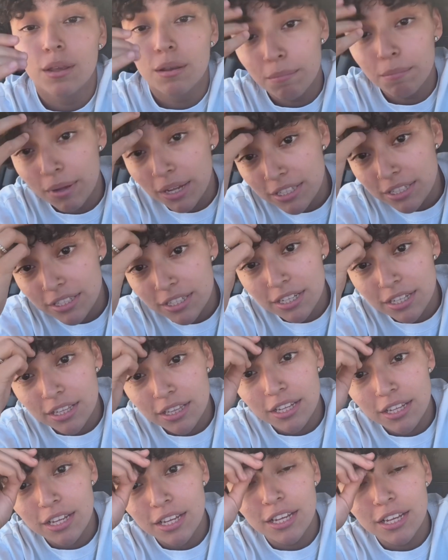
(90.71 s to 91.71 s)

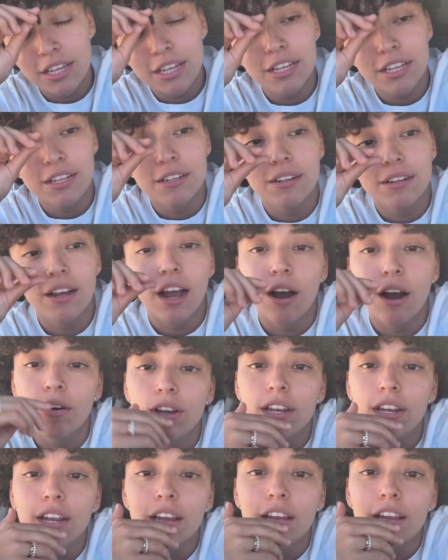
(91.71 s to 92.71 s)
basically, how
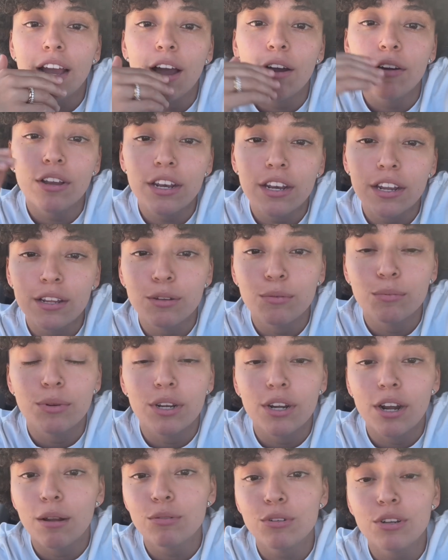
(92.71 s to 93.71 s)
can I
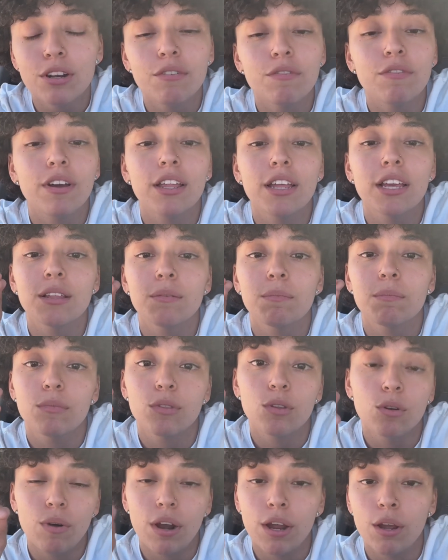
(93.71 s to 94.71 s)
better, I'm trying to find like
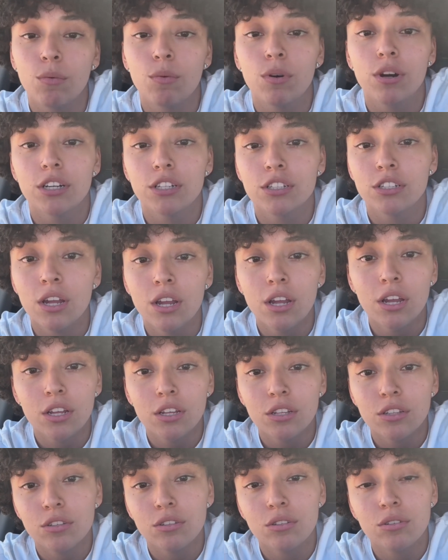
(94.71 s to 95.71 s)
the right words
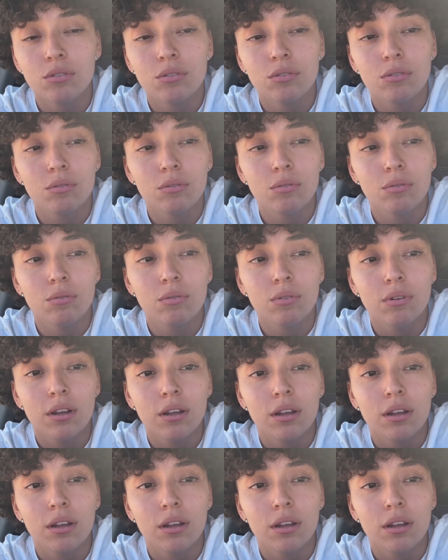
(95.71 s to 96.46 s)
to